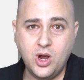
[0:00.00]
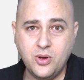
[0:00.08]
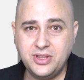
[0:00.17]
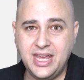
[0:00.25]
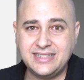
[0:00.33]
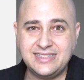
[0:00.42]

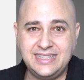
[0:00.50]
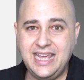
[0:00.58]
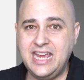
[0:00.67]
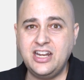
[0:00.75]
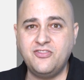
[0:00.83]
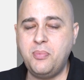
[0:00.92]
Pro, and that's
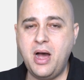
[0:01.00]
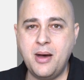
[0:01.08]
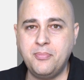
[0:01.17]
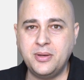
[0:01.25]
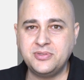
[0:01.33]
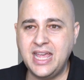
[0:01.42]
native
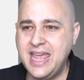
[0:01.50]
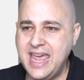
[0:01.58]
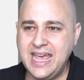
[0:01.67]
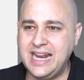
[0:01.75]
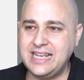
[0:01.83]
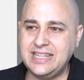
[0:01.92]
pop-ups.
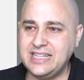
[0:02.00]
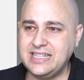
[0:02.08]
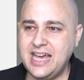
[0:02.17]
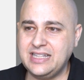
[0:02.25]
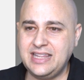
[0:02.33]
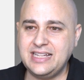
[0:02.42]
And I think
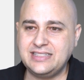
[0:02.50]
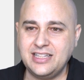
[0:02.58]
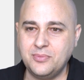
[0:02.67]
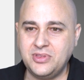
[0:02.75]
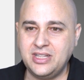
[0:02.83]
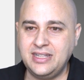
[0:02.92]
that that's
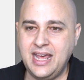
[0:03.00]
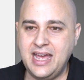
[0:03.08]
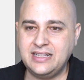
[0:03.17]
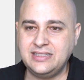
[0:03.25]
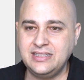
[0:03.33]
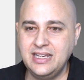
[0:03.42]
something
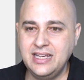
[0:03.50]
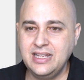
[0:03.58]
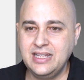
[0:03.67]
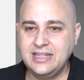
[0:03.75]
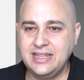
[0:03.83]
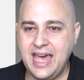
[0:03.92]
that
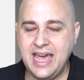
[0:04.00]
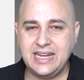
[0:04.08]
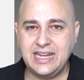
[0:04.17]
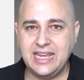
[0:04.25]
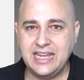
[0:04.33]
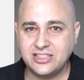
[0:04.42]

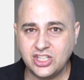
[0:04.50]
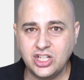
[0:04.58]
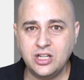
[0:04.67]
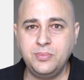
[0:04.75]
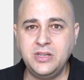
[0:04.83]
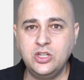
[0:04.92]
that it's
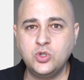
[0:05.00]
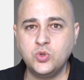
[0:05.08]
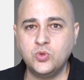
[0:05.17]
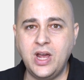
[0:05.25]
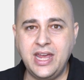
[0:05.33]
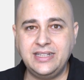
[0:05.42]
going to be
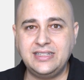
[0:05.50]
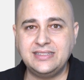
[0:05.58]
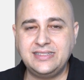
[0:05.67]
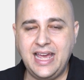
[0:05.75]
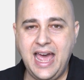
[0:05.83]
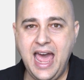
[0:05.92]

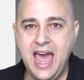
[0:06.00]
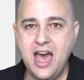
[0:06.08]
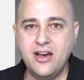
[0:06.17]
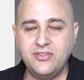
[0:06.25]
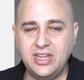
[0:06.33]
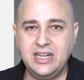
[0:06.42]
great to
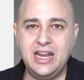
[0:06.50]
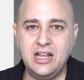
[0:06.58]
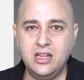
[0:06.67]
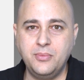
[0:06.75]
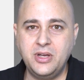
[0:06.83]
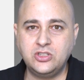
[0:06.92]
have in
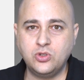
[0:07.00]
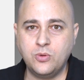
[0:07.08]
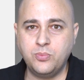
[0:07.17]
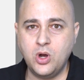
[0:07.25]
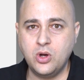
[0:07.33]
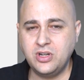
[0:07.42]

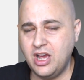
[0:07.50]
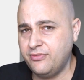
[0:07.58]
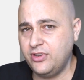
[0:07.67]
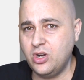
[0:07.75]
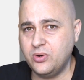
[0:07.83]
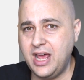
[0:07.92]
Elementor Pro. Now,
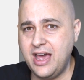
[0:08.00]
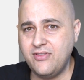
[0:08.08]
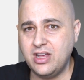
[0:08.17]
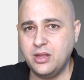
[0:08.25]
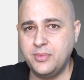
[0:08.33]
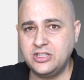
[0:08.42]
if you don't have
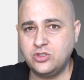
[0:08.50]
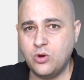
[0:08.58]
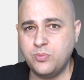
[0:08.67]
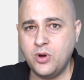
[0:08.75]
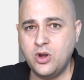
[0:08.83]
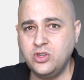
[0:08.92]

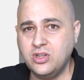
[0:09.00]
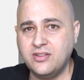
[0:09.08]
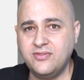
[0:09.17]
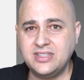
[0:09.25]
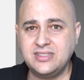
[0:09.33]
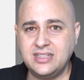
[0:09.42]
Elementor Pro, you
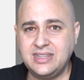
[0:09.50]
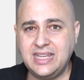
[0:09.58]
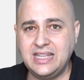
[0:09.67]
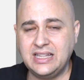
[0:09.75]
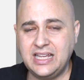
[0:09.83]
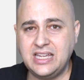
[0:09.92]
can visit
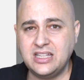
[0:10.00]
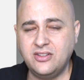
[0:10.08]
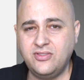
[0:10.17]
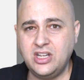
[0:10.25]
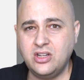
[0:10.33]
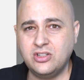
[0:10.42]
the link in
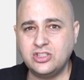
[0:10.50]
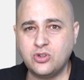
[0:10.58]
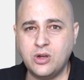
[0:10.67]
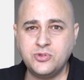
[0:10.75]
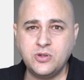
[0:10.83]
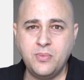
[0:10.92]
the video
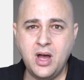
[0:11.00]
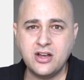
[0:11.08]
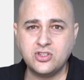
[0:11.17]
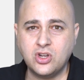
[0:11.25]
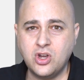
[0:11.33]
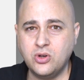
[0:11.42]
description
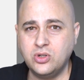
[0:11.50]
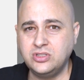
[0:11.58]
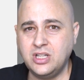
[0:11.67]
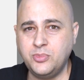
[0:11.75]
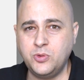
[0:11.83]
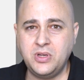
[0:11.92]
box or go
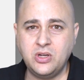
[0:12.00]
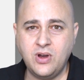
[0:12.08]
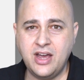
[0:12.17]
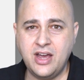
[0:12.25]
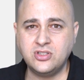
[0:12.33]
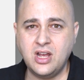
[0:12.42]
to W P
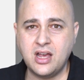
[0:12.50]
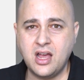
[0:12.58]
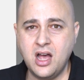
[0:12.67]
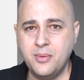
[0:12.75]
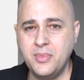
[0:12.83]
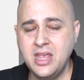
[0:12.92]
crafter dot
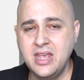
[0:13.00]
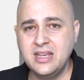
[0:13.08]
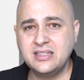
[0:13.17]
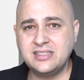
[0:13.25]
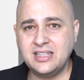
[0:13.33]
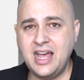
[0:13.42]
com
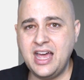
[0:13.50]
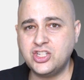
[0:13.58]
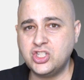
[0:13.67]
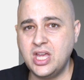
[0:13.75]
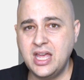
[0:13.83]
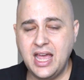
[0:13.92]

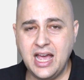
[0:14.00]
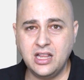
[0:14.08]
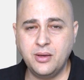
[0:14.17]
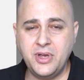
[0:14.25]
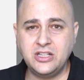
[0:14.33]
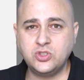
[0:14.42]
slash
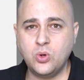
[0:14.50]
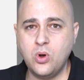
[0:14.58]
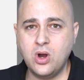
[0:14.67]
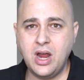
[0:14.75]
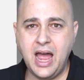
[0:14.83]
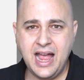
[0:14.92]

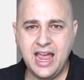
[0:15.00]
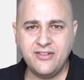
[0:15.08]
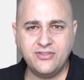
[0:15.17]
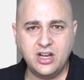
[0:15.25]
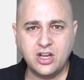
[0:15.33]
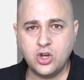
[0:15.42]
Elementor. I
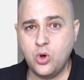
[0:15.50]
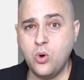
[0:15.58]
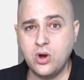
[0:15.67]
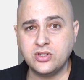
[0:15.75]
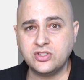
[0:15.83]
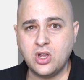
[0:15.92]
have a
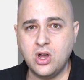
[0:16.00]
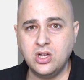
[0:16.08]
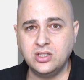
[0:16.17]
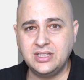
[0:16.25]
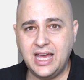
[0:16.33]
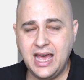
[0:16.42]
course
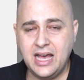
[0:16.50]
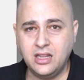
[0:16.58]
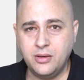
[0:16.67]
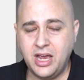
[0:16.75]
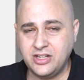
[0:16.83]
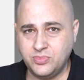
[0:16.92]
called,
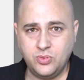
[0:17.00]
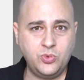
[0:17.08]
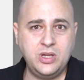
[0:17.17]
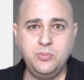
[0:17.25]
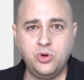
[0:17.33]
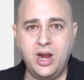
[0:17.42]
I'm
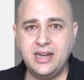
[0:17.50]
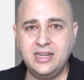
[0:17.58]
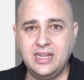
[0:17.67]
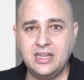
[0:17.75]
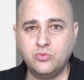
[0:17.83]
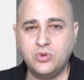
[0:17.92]

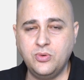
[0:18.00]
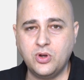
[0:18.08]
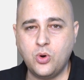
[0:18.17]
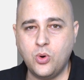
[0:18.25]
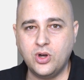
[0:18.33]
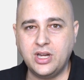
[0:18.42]
rebranding and
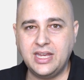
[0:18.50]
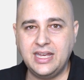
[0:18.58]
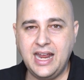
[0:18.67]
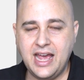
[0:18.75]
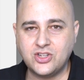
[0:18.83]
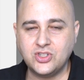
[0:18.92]
re-recording
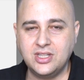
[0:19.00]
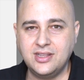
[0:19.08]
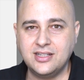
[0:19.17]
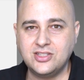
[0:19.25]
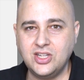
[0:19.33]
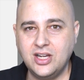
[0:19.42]
it actually
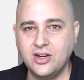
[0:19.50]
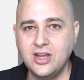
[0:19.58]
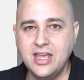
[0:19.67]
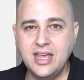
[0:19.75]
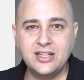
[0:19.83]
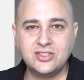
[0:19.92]
this
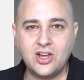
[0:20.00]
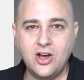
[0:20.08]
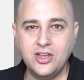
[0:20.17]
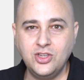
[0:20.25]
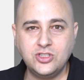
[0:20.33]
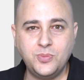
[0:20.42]
year. It's
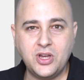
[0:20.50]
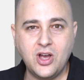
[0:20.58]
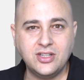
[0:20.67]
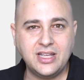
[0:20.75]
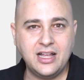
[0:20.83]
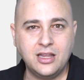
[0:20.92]
called, it used to be
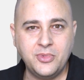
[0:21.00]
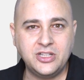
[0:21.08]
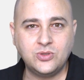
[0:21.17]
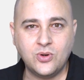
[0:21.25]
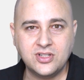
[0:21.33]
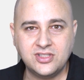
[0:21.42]
called
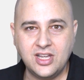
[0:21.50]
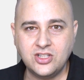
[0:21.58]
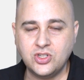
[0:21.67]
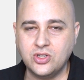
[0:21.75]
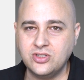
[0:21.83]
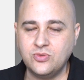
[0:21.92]
Elementor
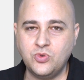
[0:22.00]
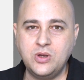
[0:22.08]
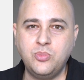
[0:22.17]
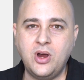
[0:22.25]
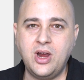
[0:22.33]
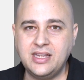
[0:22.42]
Essentials,
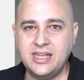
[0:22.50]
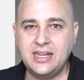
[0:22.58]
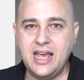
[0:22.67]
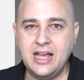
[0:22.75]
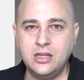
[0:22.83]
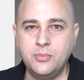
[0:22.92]
rebranding
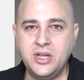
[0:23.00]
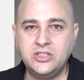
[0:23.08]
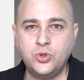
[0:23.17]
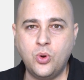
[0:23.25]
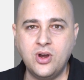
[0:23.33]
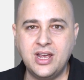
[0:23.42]
it
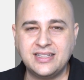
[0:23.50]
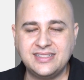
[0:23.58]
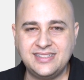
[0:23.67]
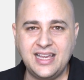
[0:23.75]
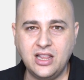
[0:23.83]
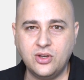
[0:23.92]
Elementor
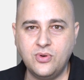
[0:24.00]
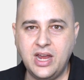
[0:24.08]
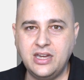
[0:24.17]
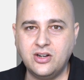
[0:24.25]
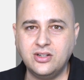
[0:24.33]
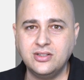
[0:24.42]

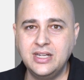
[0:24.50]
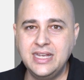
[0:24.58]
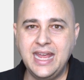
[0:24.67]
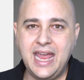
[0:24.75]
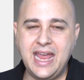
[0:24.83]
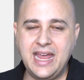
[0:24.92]
Accelerator,
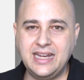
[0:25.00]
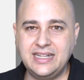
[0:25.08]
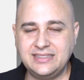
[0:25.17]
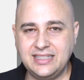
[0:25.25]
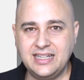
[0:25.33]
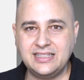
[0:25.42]

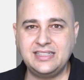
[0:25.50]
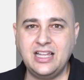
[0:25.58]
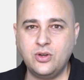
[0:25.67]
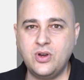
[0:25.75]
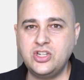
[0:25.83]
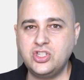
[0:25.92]
and it's an
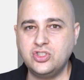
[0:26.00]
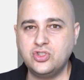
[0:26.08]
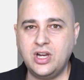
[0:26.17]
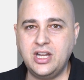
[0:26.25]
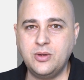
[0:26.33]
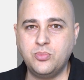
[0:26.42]
acceleration
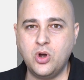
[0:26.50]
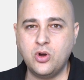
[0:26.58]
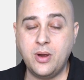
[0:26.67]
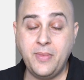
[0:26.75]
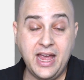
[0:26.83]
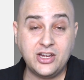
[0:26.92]
training
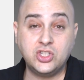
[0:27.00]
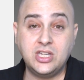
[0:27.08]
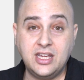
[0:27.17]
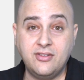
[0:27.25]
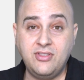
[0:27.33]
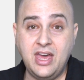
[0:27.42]
program. I
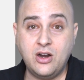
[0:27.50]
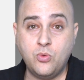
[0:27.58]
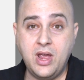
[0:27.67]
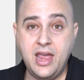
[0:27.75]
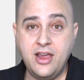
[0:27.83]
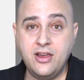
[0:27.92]
actually give that
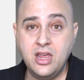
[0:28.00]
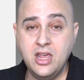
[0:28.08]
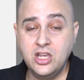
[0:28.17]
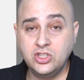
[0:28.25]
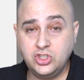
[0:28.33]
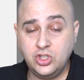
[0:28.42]
away
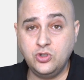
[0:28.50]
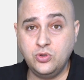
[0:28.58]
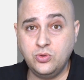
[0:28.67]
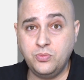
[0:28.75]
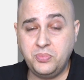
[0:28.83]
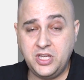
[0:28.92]

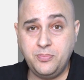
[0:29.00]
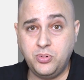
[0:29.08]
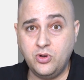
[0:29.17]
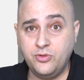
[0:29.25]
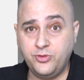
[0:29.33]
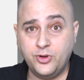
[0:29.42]
to
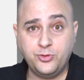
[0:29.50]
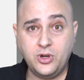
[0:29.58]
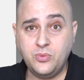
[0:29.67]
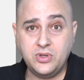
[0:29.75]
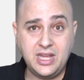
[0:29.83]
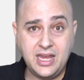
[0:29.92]
people for
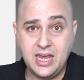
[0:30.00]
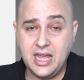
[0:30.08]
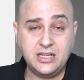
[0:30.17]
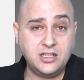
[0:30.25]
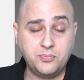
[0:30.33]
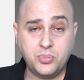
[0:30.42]
free when they
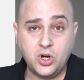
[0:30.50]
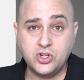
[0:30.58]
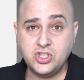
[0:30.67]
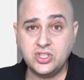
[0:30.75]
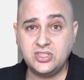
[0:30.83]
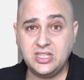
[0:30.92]
end up
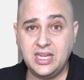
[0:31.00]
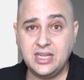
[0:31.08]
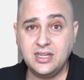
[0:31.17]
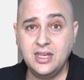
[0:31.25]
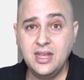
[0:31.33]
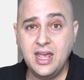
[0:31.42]

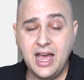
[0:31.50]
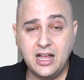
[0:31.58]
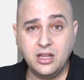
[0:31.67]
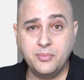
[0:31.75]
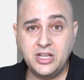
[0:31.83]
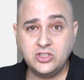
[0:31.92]
purchasing
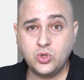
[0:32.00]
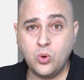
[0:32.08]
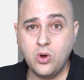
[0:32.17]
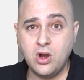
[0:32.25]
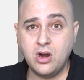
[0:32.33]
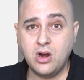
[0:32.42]

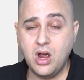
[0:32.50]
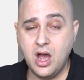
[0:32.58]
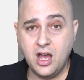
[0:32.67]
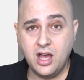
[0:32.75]
Elementor.